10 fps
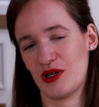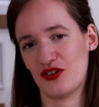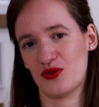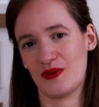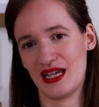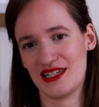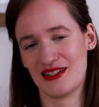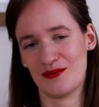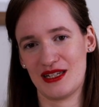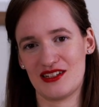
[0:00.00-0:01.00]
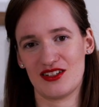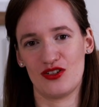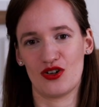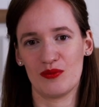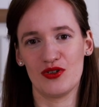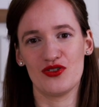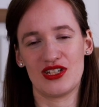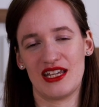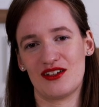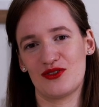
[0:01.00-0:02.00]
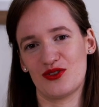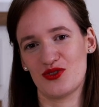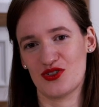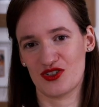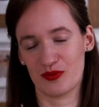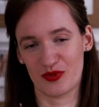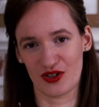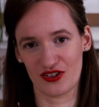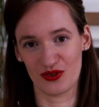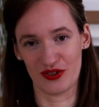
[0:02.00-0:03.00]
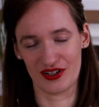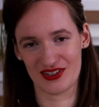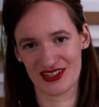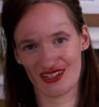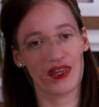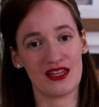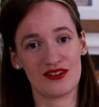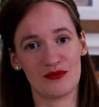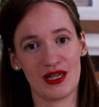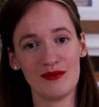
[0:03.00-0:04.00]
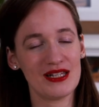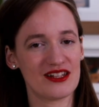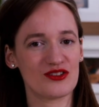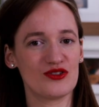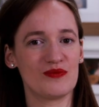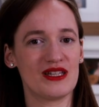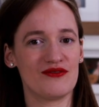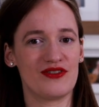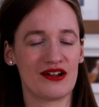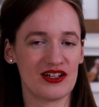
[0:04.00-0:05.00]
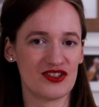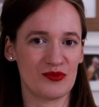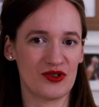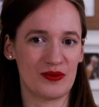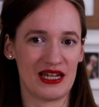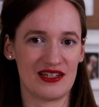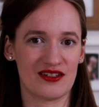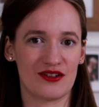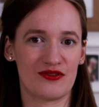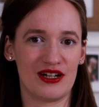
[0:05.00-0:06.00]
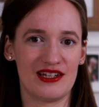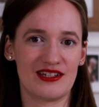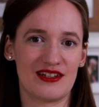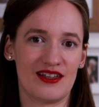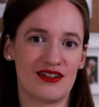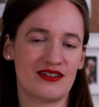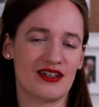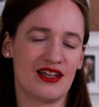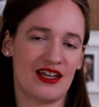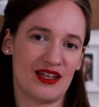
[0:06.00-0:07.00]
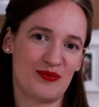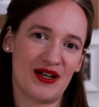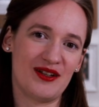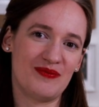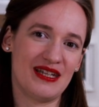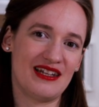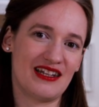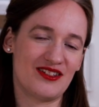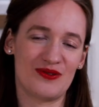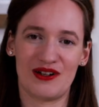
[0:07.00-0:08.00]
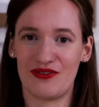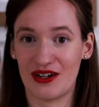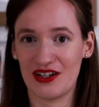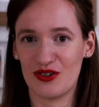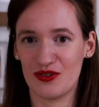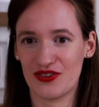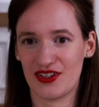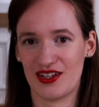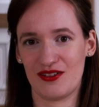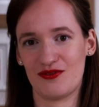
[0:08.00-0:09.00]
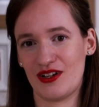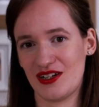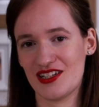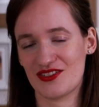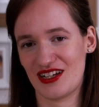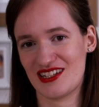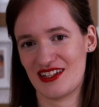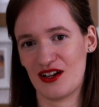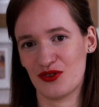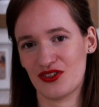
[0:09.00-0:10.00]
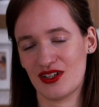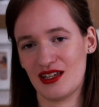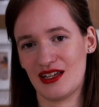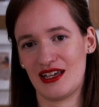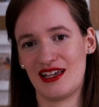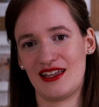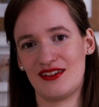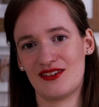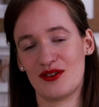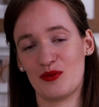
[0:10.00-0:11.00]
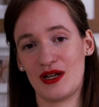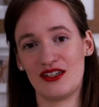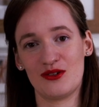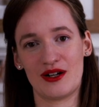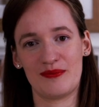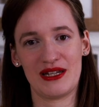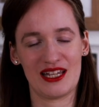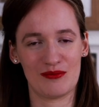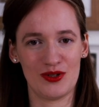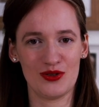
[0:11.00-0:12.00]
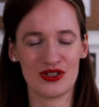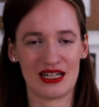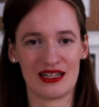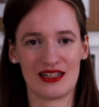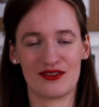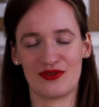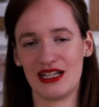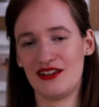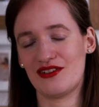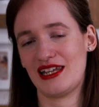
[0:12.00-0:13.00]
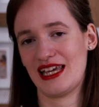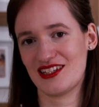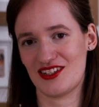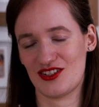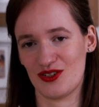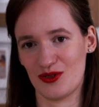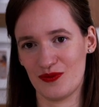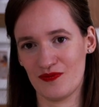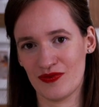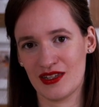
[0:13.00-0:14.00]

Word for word: about the ways in which your music could also support others. And maybe that could be in very small ways. For instance, it might be that you are very often very stressed out. And when you are playing music, it really relaxes you.